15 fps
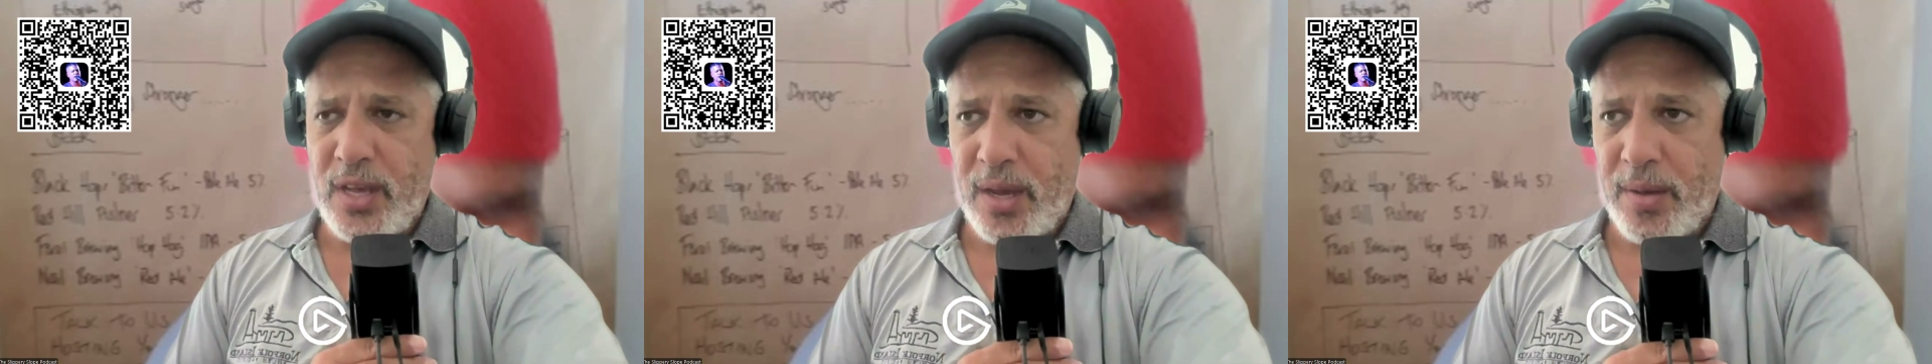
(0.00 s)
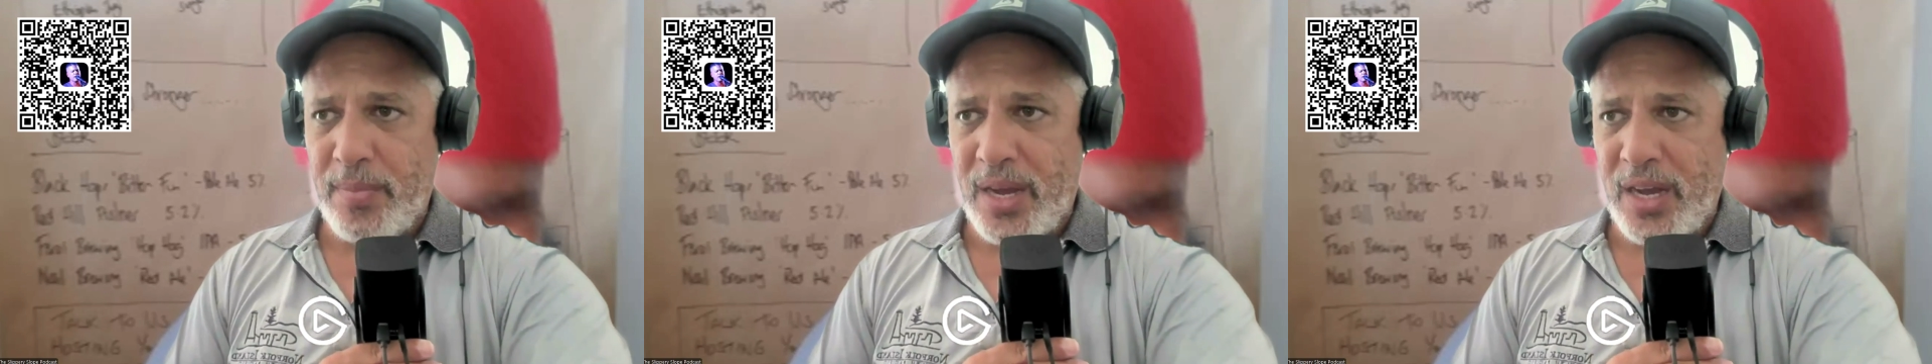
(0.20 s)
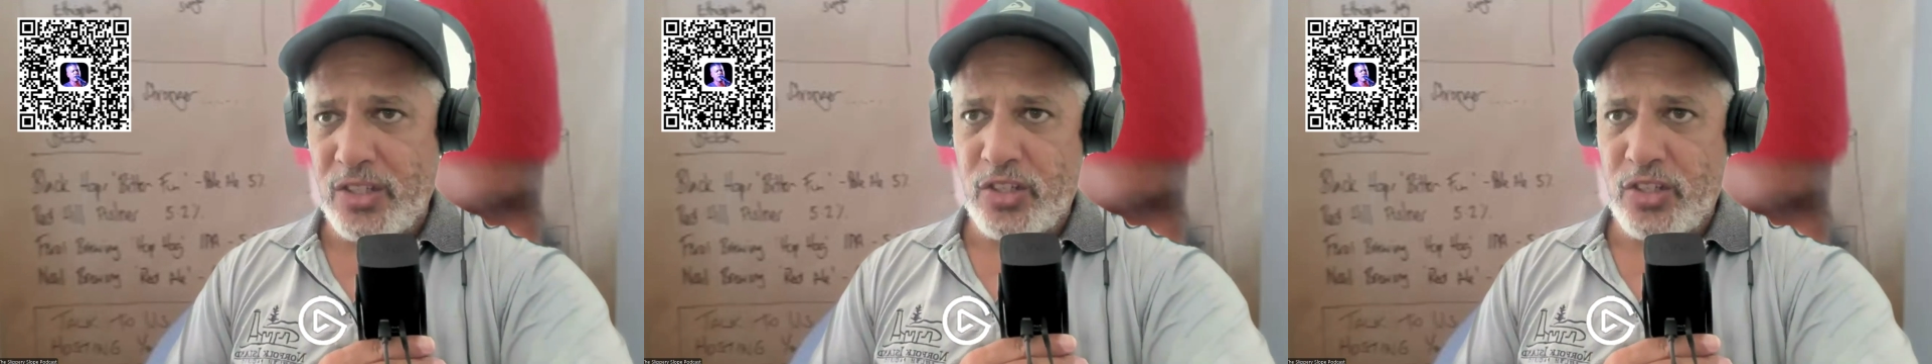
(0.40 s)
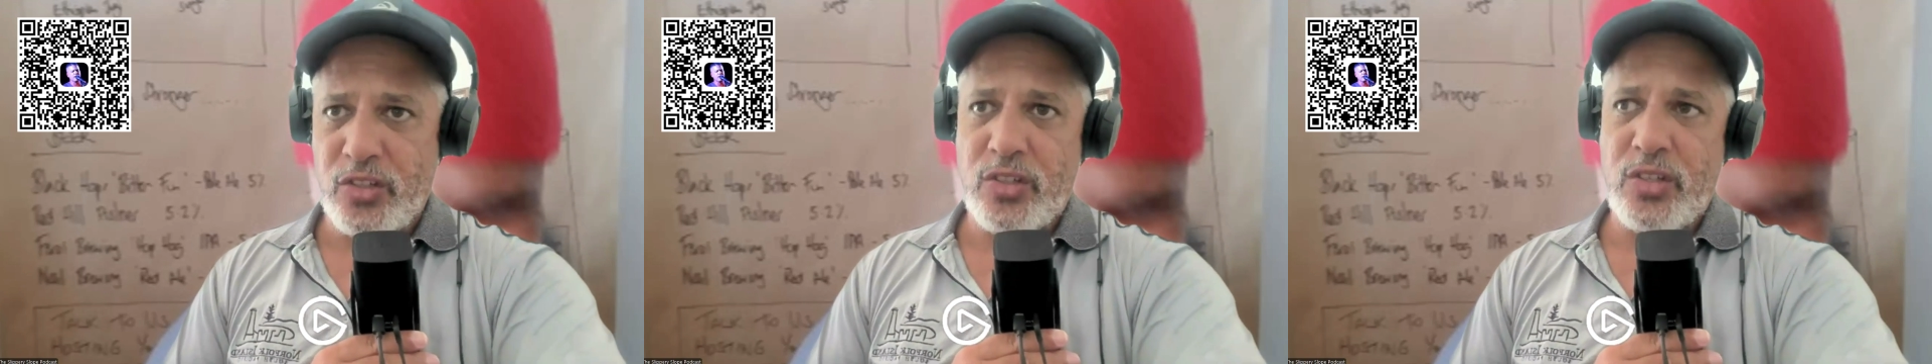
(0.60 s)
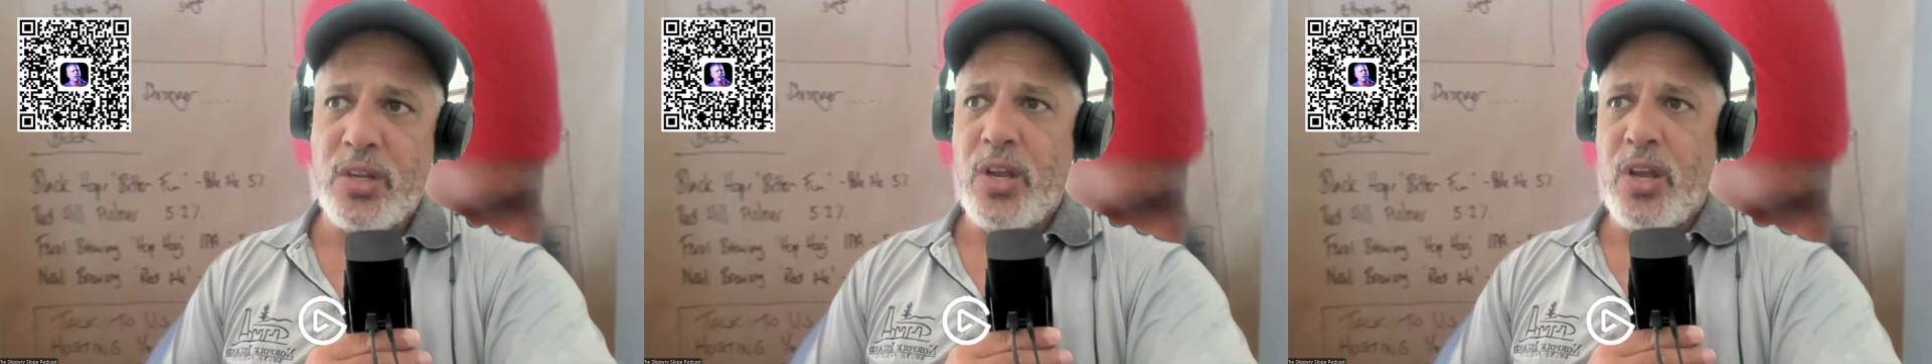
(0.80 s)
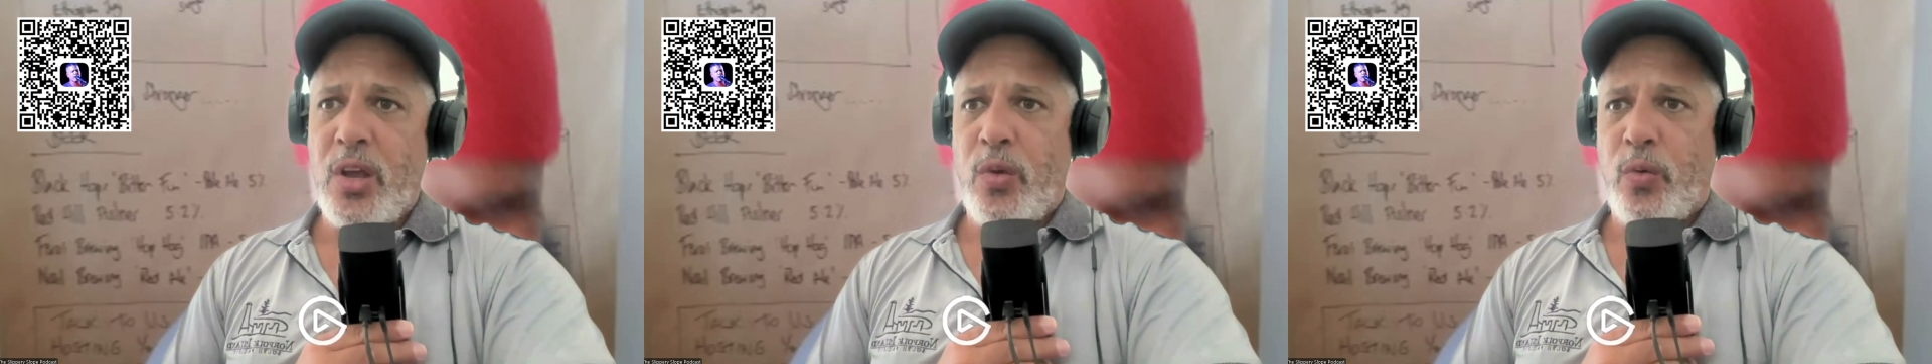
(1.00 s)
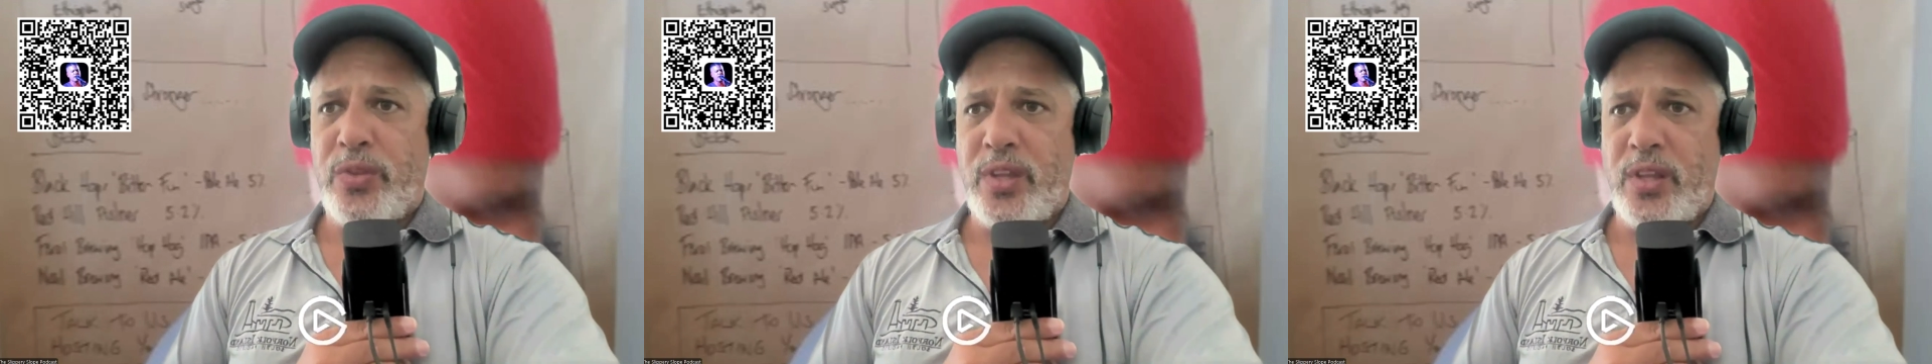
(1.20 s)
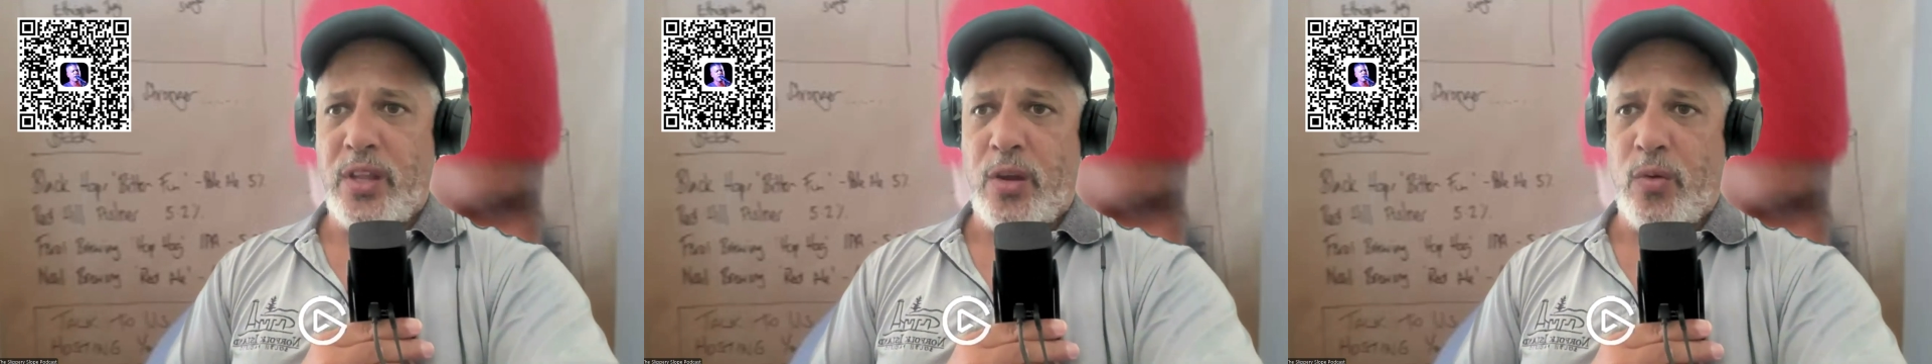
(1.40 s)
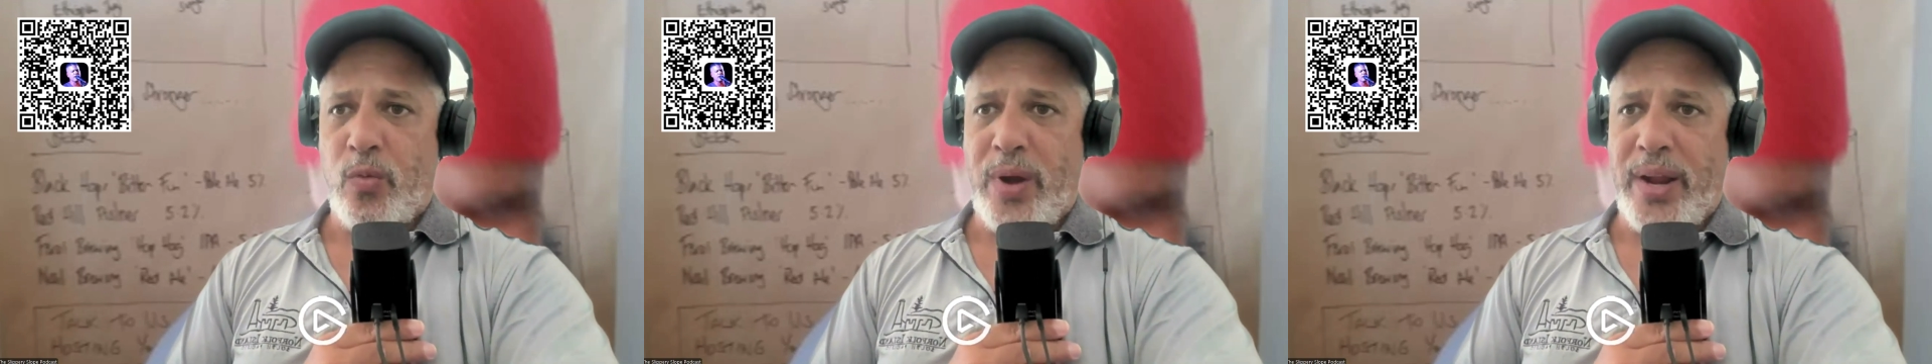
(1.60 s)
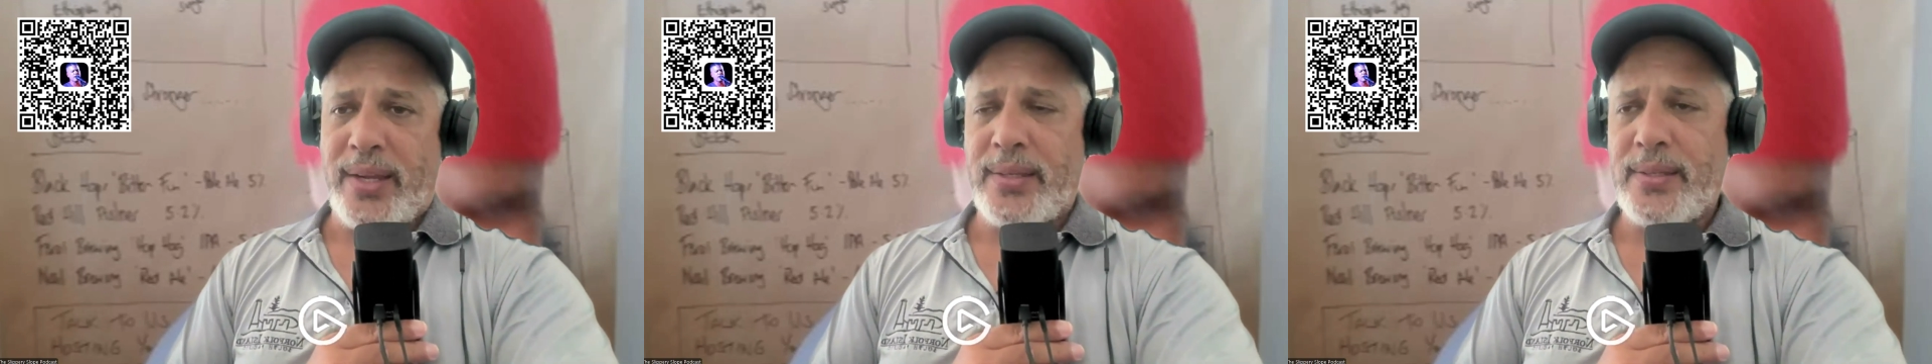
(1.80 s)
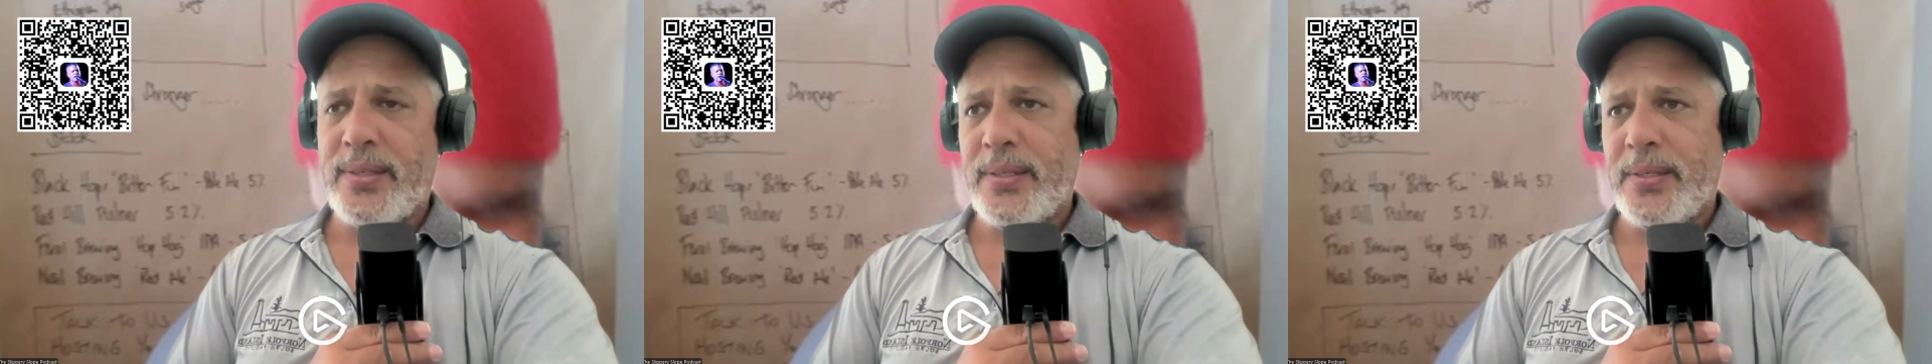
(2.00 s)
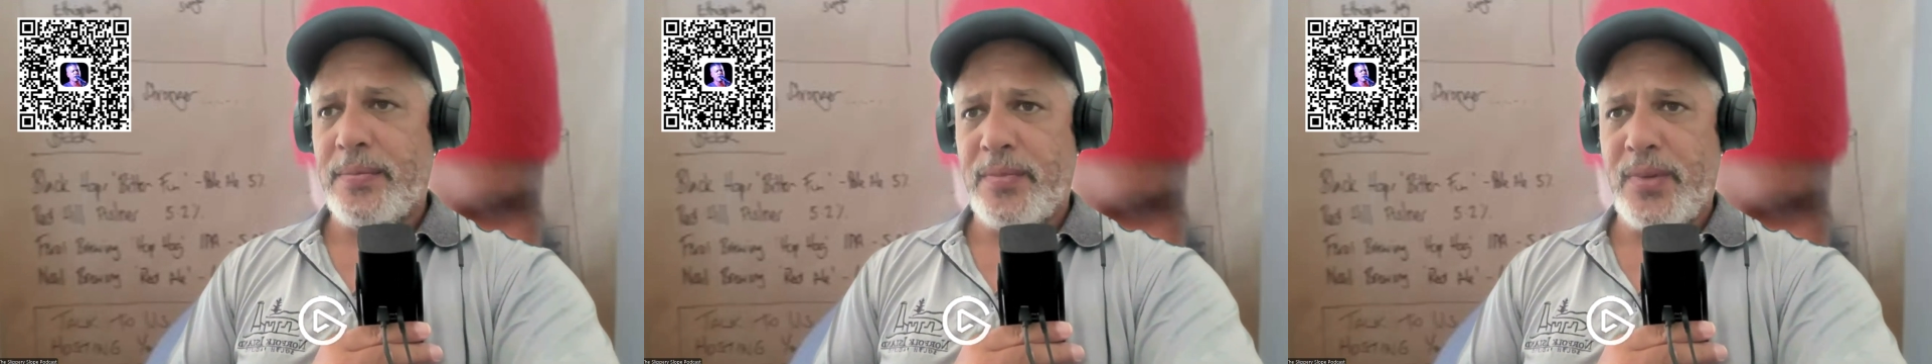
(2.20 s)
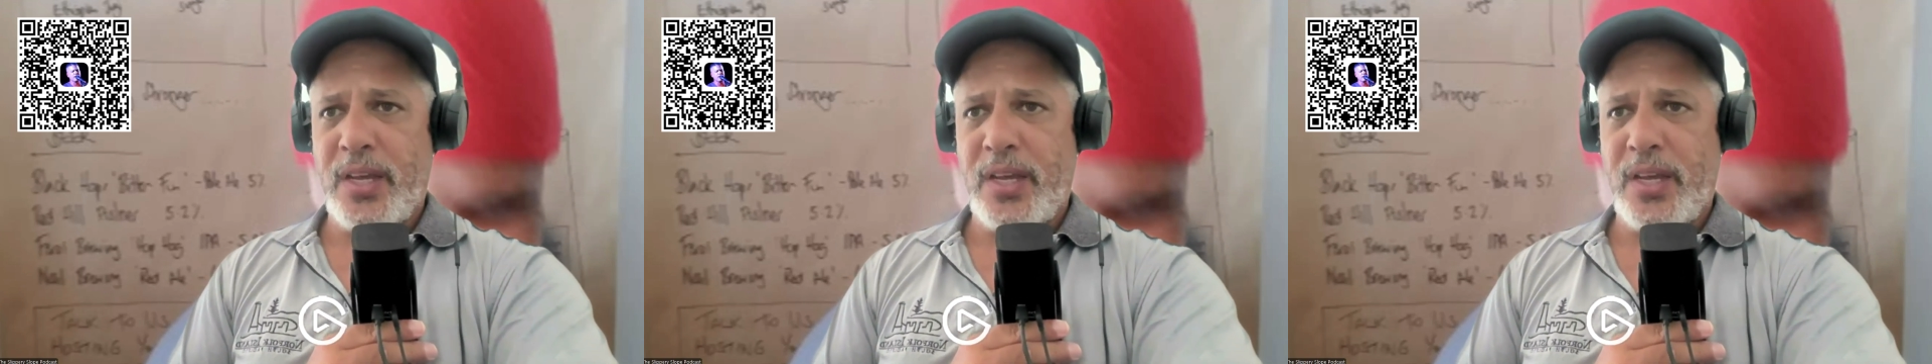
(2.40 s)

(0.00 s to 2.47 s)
margins within their ranks,